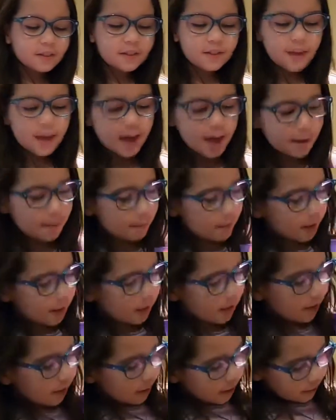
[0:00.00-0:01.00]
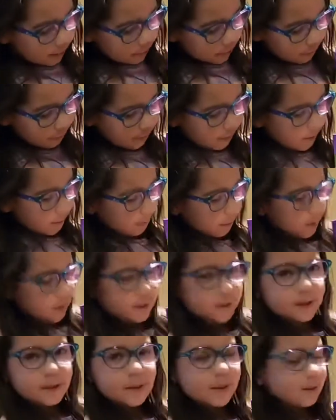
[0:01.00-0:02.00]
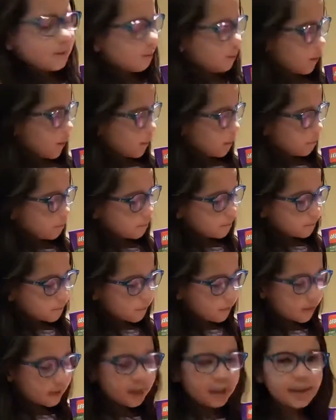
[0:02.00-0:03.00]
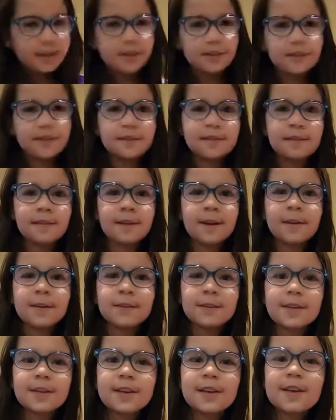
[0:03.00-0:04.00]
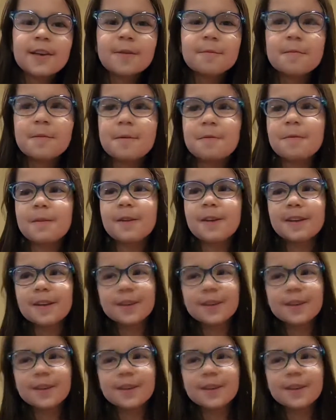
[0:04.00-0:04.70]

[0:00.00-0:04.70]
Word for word: Emma on the front, which is this one, is selling maybe like a